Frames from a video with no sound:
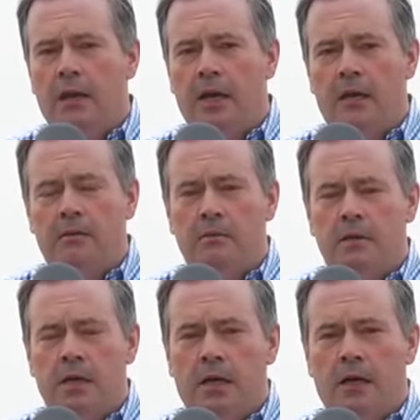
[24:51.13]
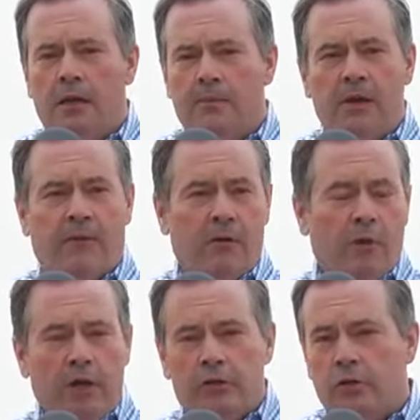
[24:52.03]
then they may very
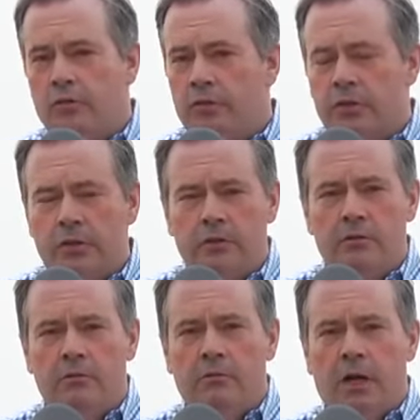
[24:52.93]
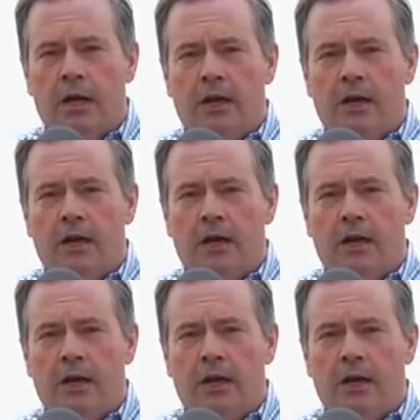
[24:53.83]
well choose to